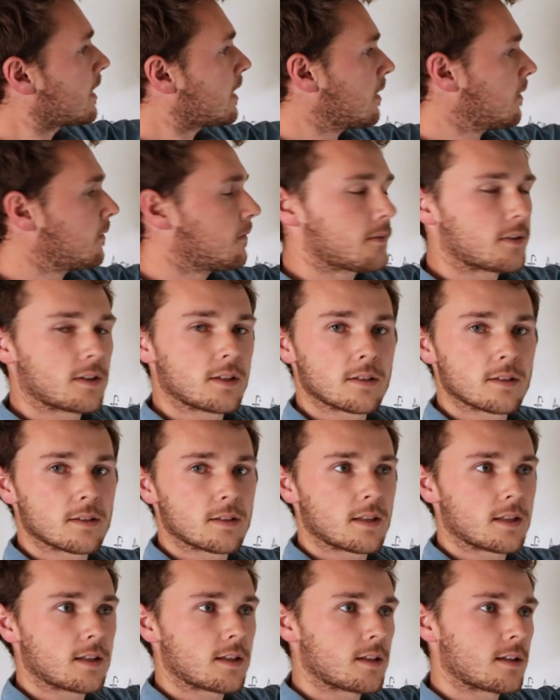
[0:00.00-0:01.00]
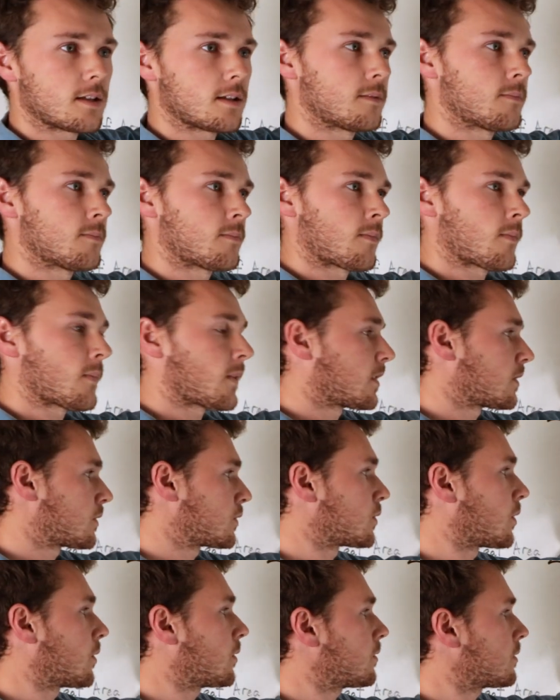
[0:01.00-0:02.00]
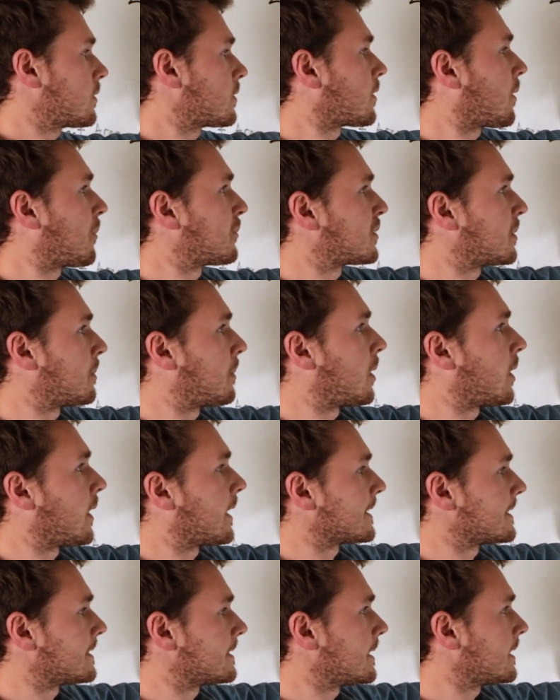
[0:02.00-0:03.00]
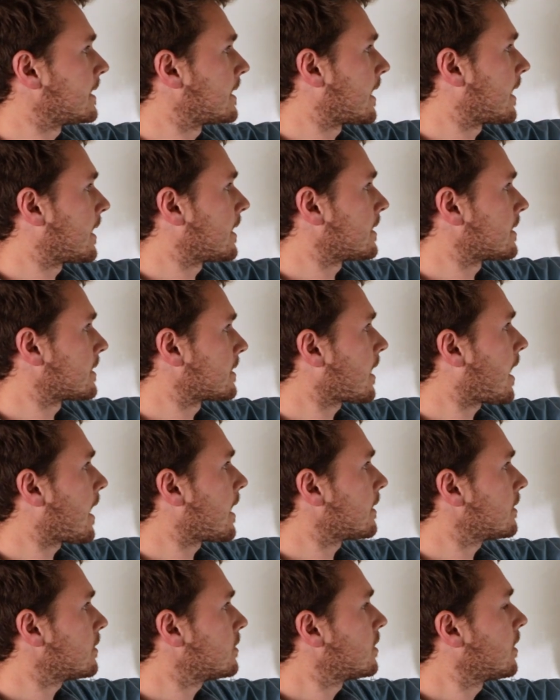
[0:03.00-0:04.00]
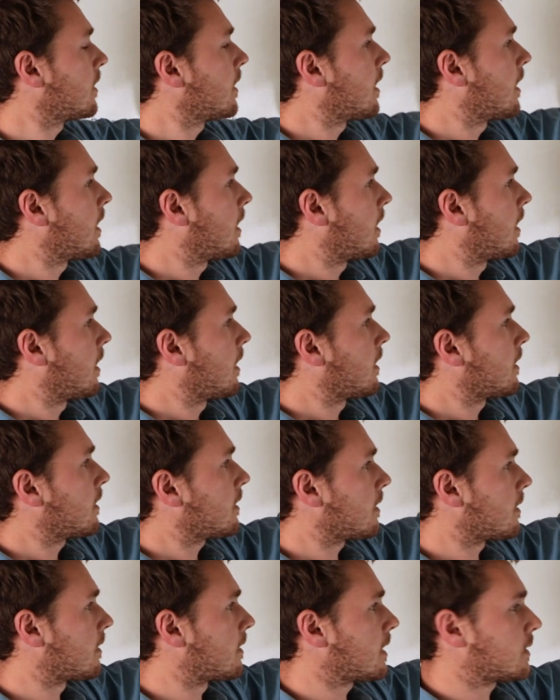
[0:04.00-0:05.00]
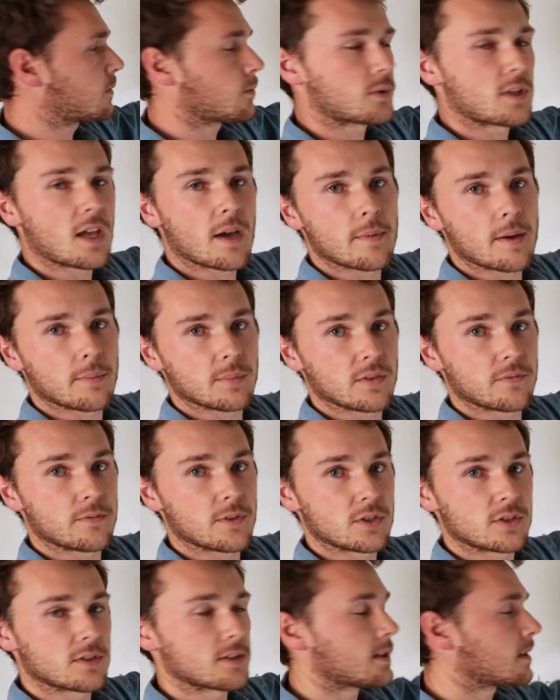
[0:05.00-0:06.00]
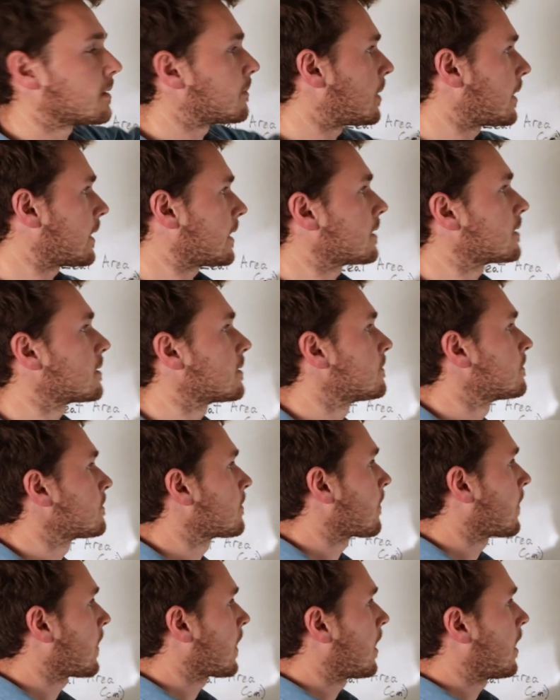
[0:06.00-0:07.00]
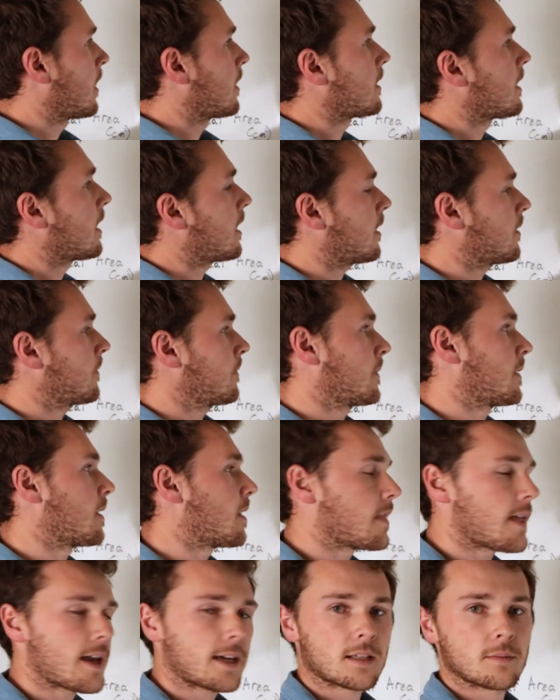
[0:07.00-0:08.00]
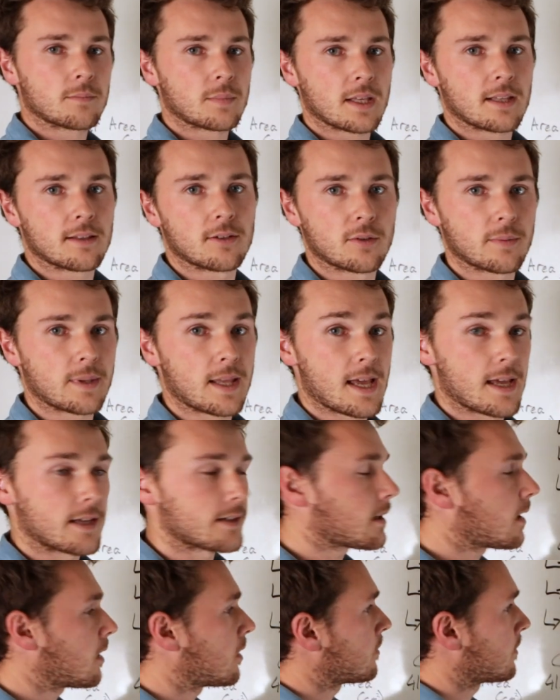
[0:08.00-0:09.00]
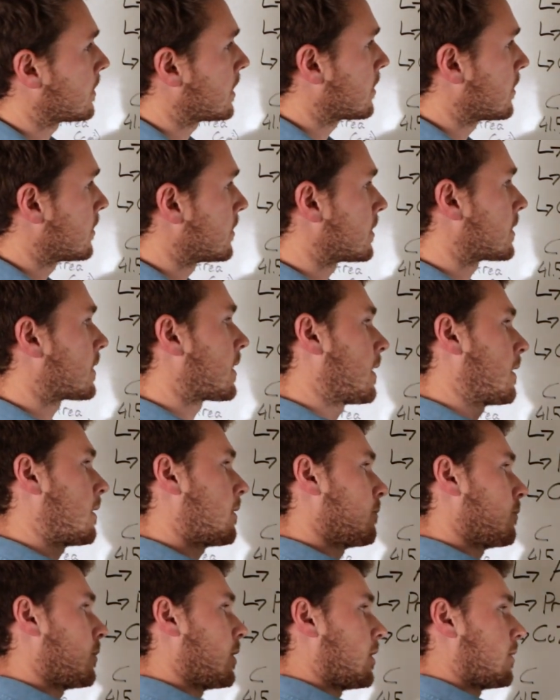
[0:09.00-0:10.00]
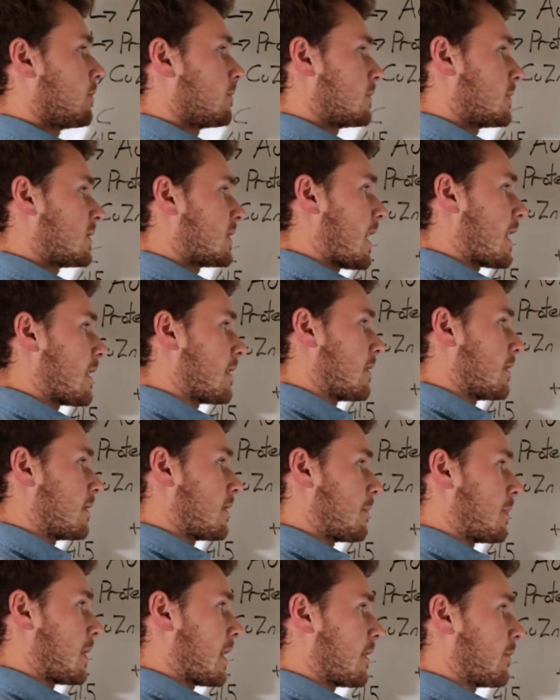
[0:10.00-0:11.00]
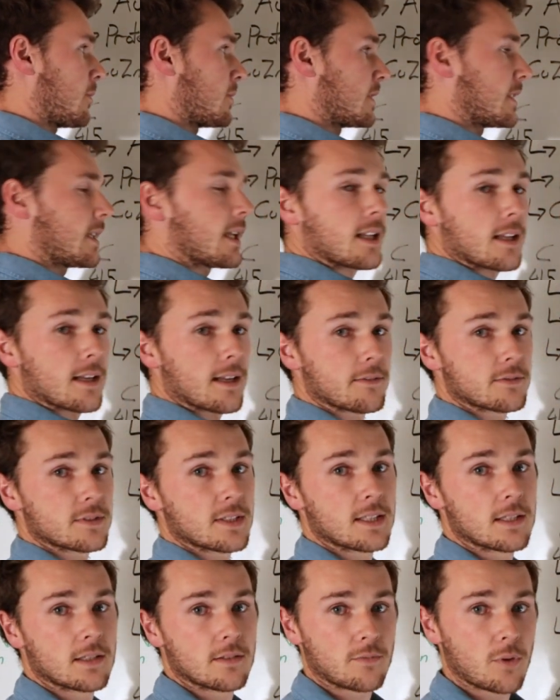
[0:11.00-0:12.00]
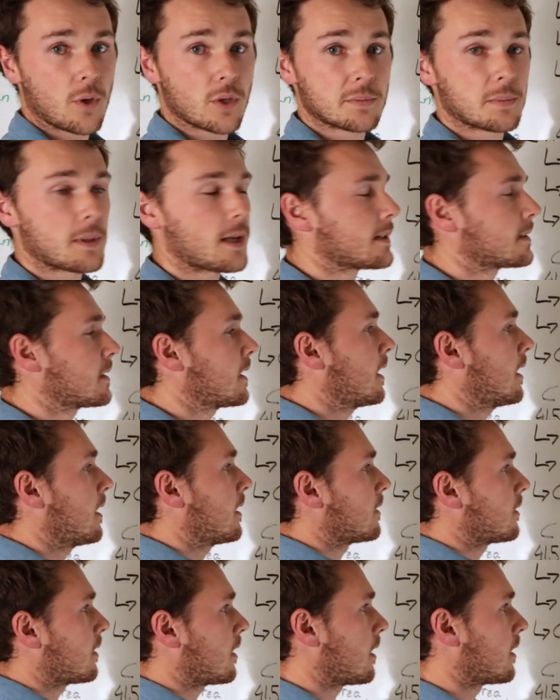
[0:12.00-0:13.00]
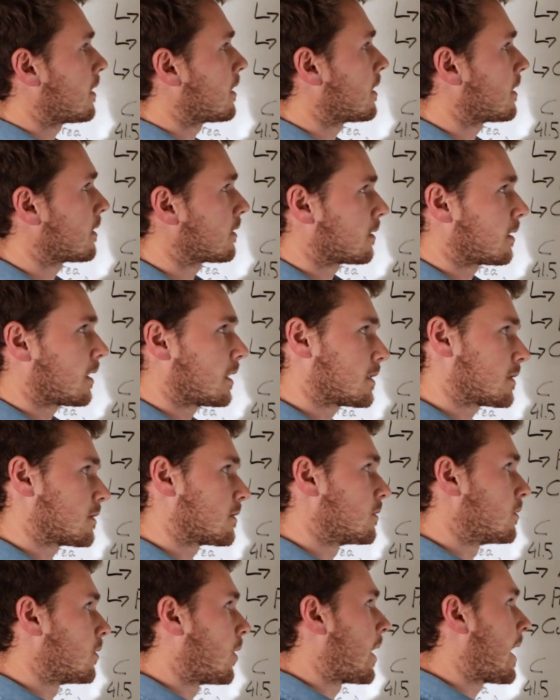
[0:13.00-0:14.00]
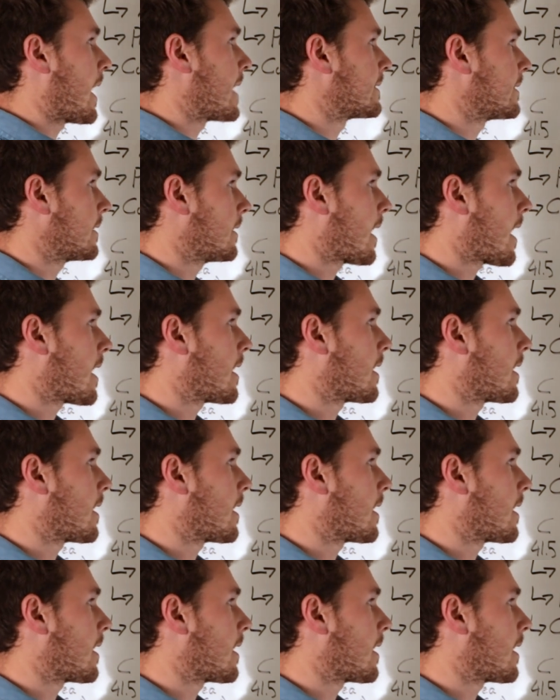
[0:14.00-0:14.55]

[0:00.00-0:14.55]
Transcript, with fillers: If the soil stopped supplying zinc at any stage, this would come up deficient in the plant. Now, that can be a little bit how you're going because, well, say the plant wasn't getting enough zinc in the first place, then it's not as